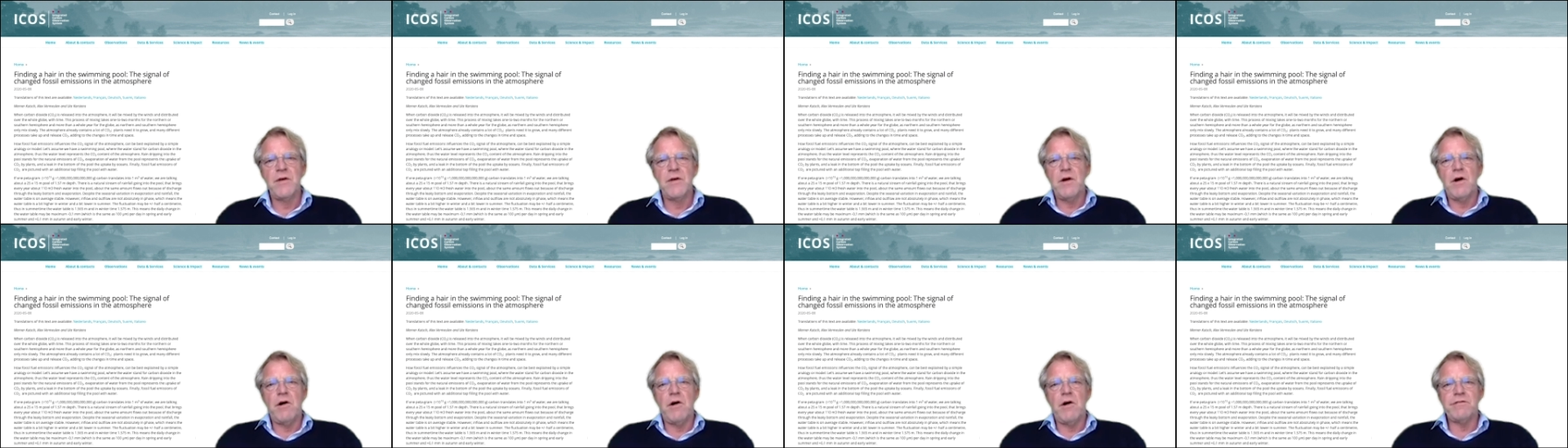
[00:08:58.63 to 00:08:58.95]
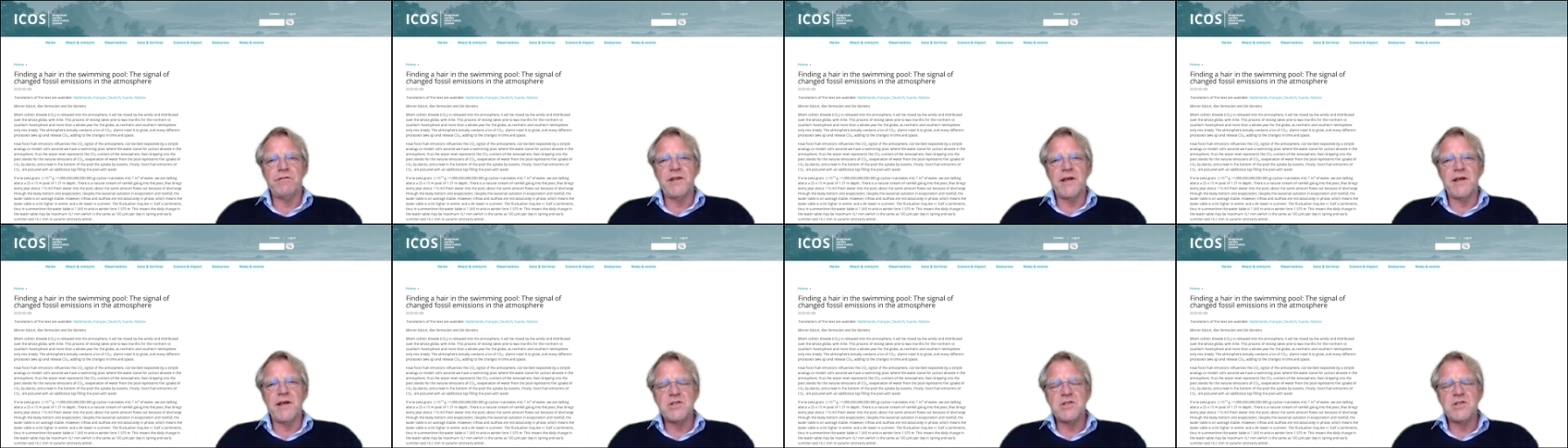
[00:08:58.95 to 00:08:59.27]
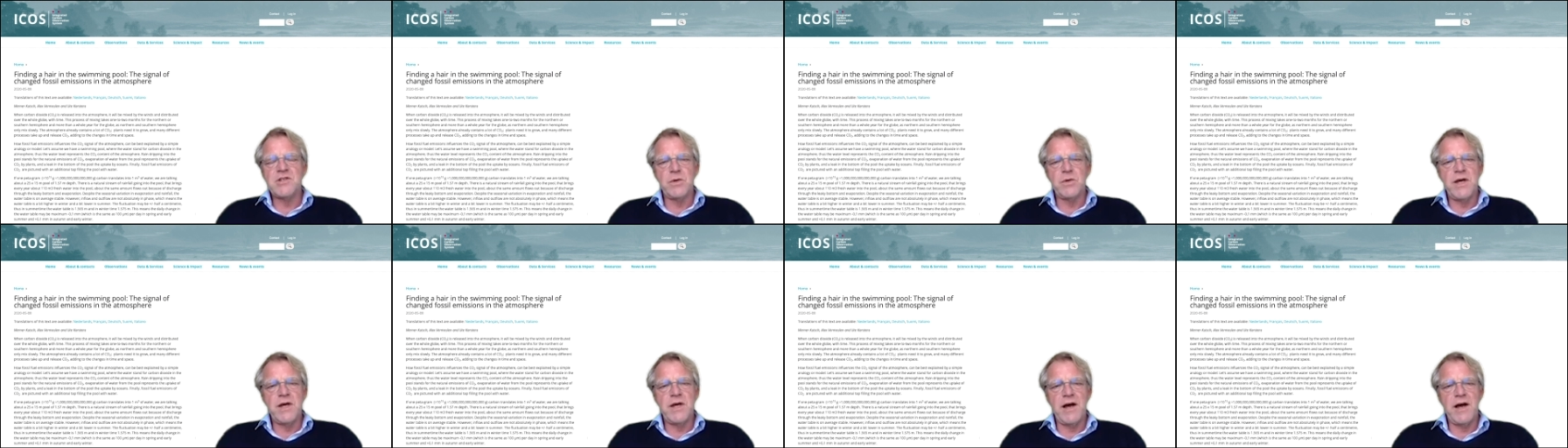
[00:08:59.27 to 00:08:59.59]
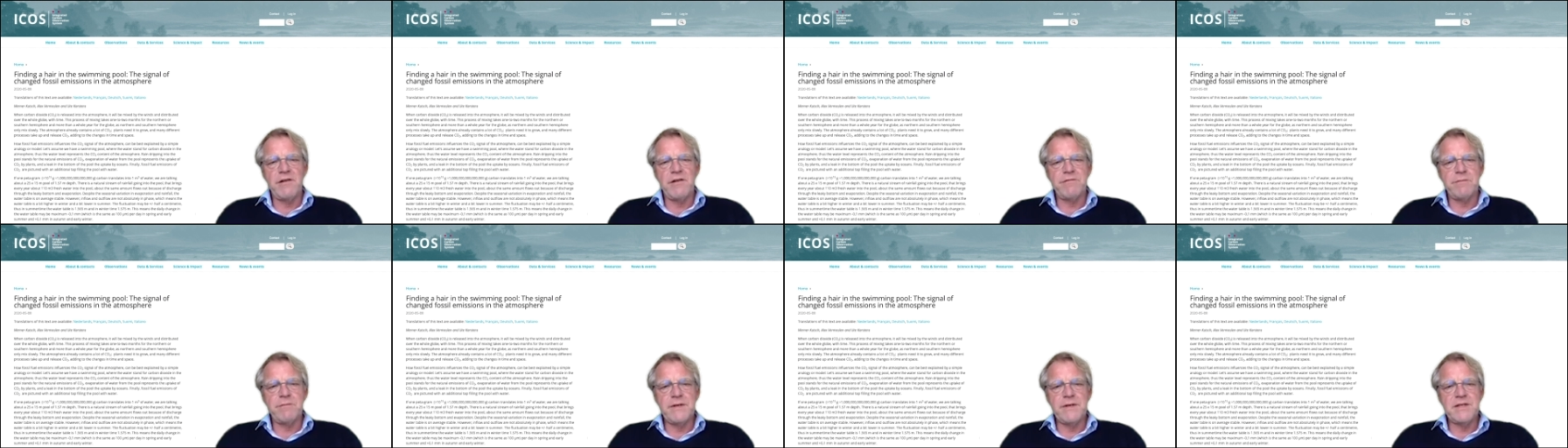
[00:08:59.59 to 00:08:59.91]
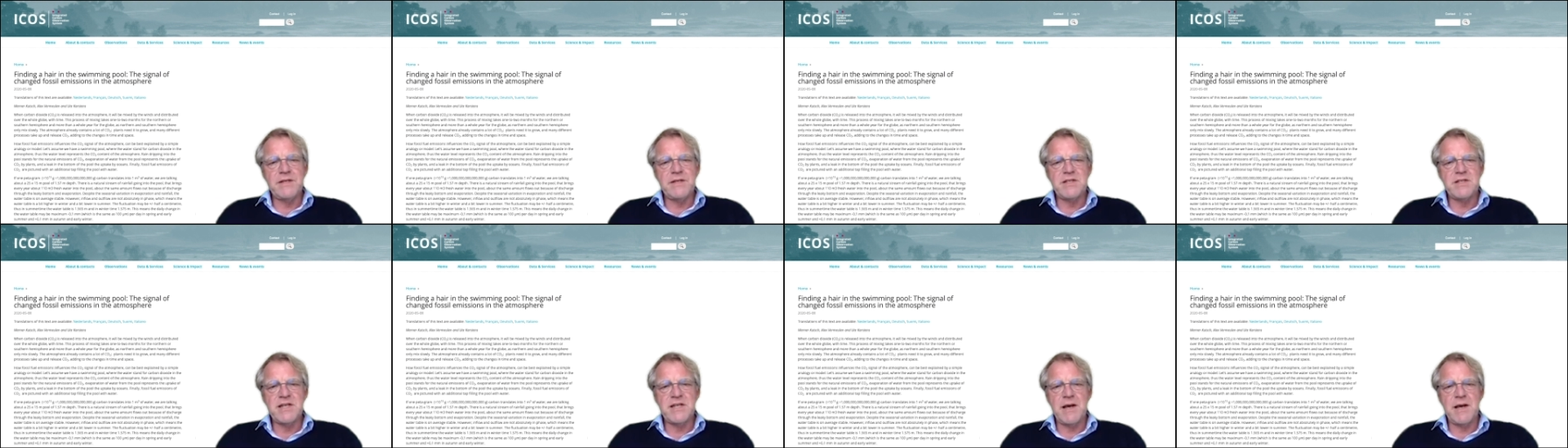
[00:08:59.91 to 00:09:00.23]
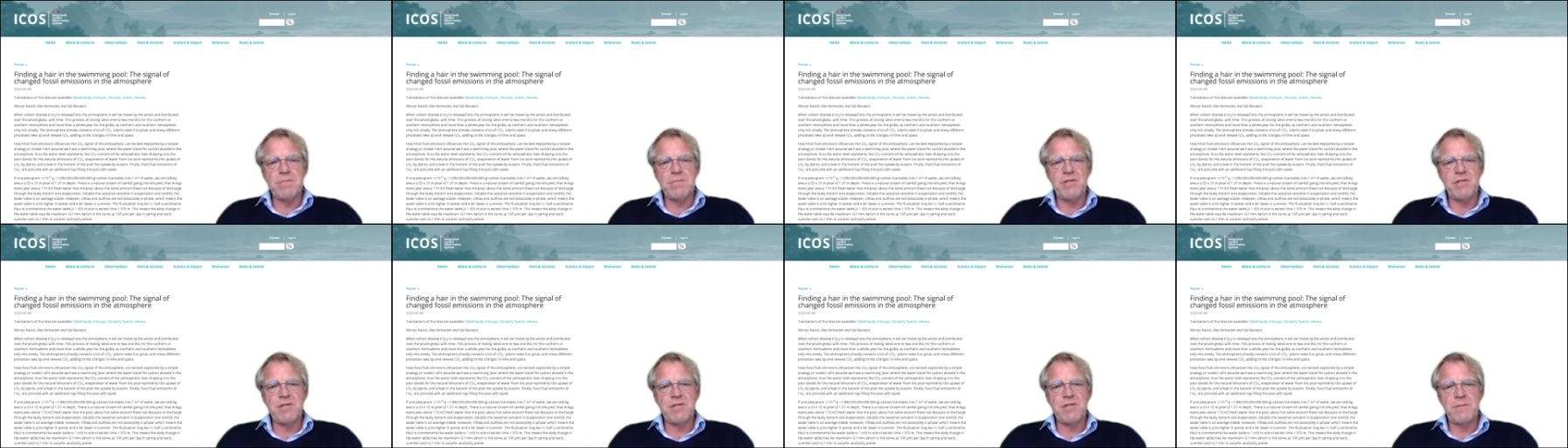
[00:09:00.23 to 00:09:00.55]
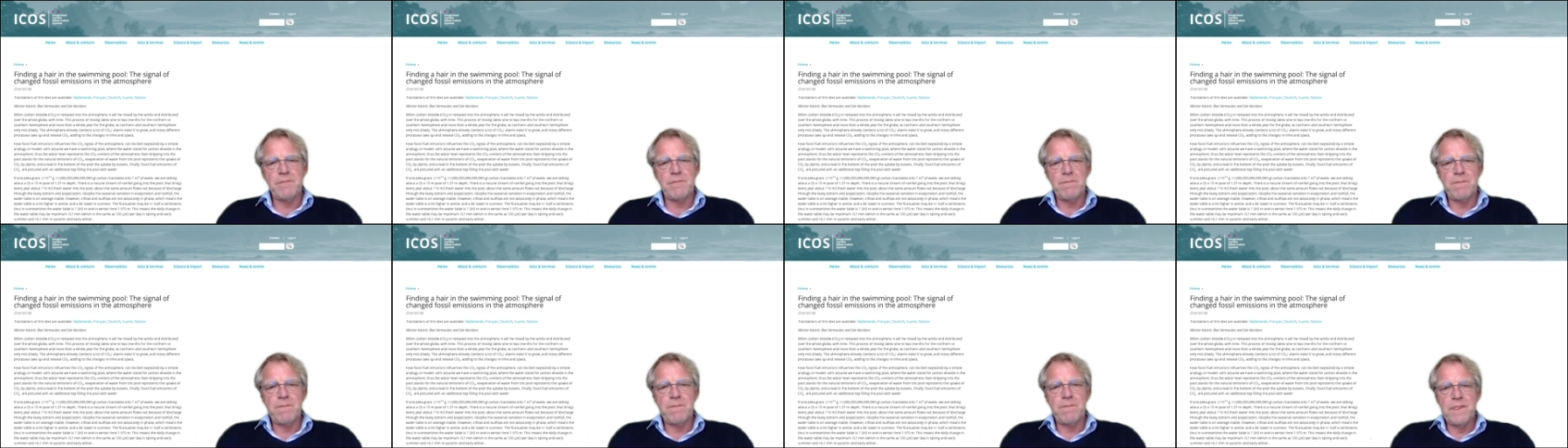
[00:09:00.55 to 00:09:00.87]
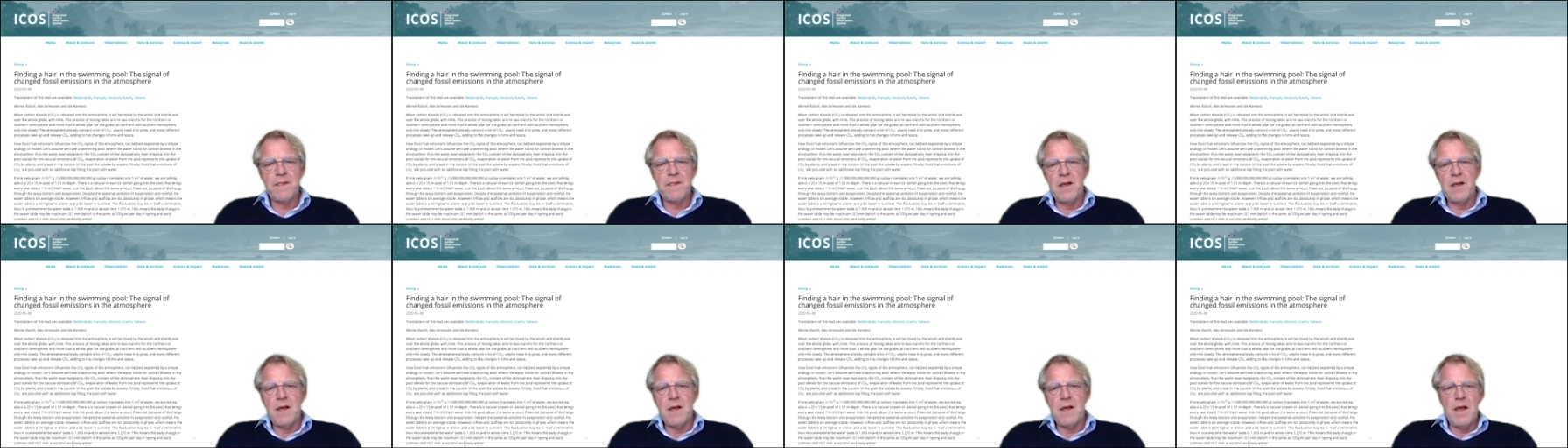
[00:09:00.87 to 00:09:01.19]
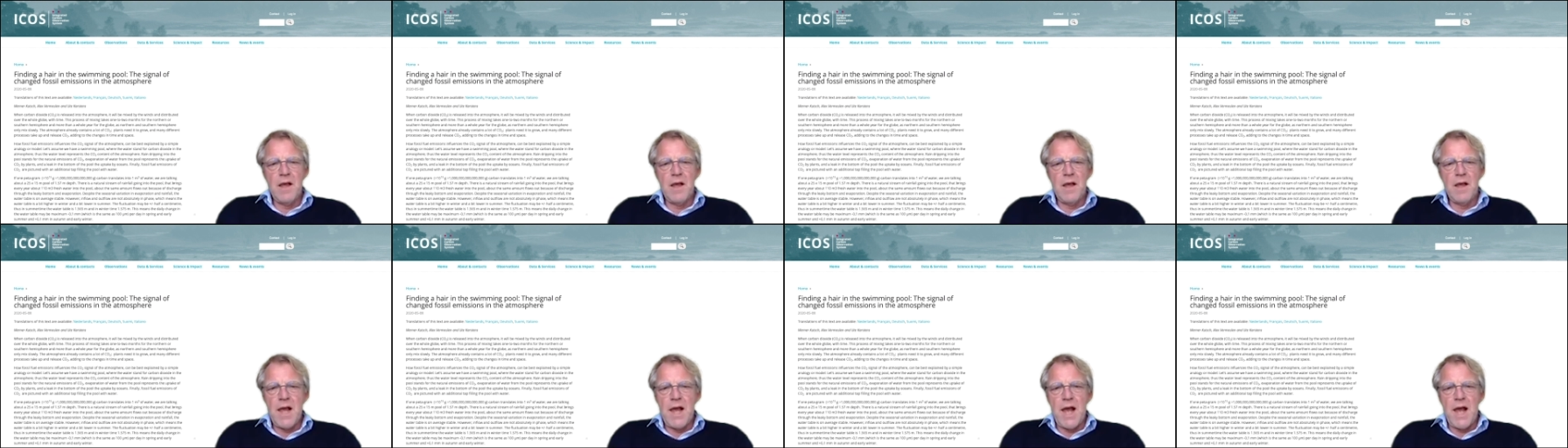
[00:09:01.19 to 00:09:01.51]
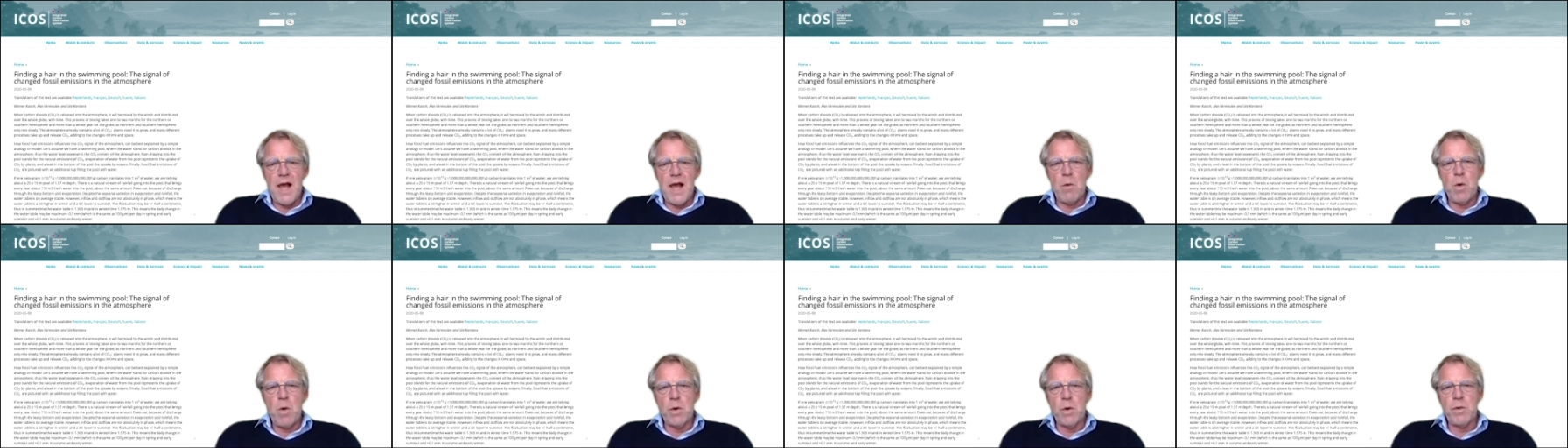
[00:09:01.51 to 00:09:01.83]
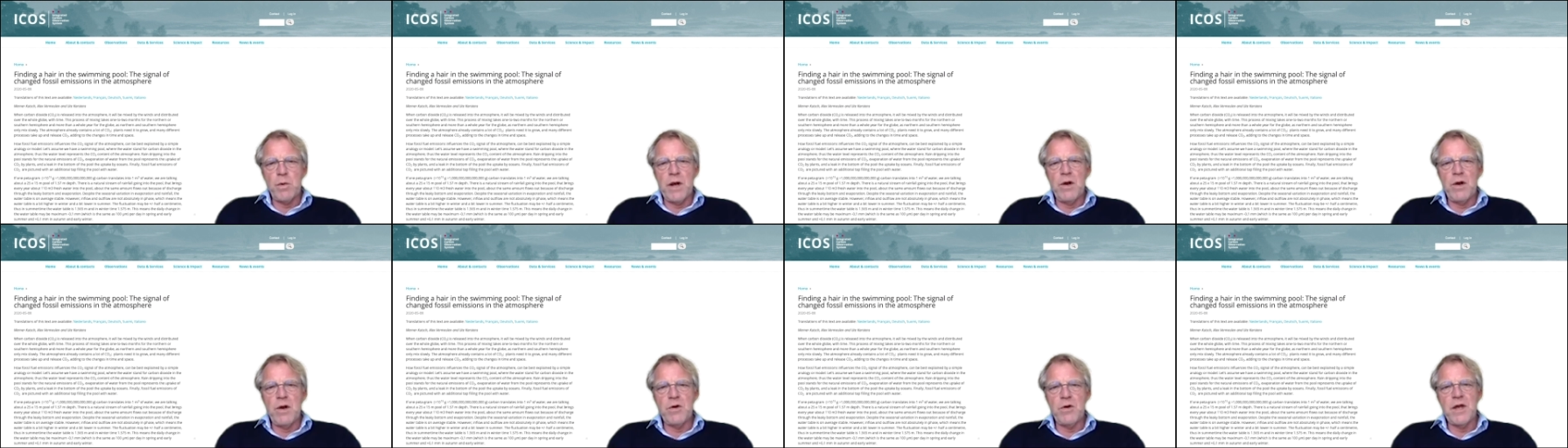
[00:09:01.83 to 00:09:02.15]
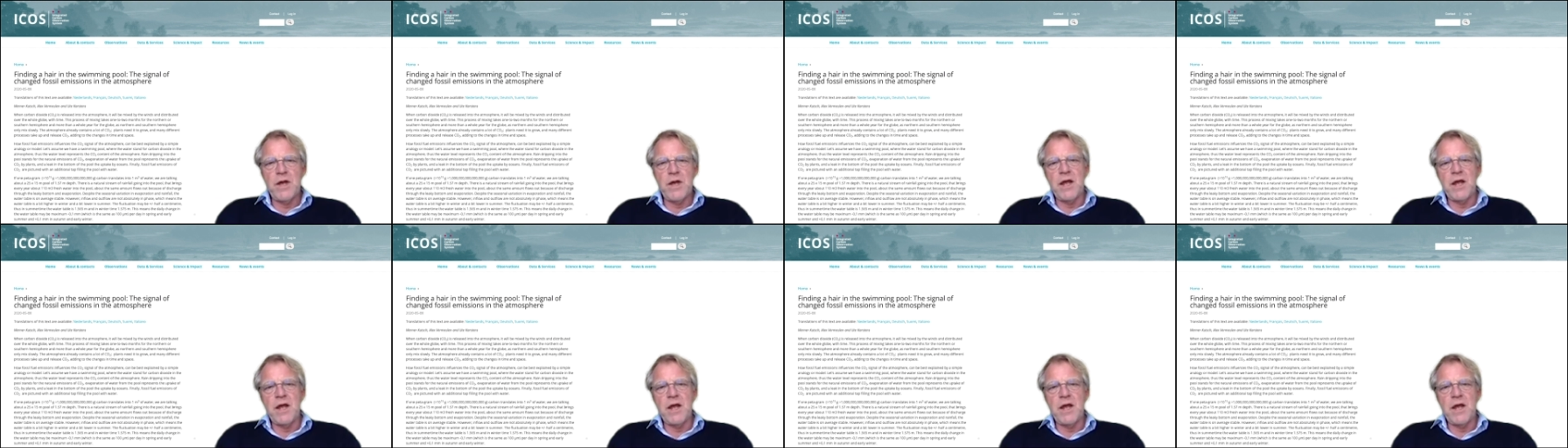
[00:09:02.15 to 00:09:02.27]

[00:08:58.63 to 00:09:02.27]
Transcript: of that two and a half meter depth. And what we're looking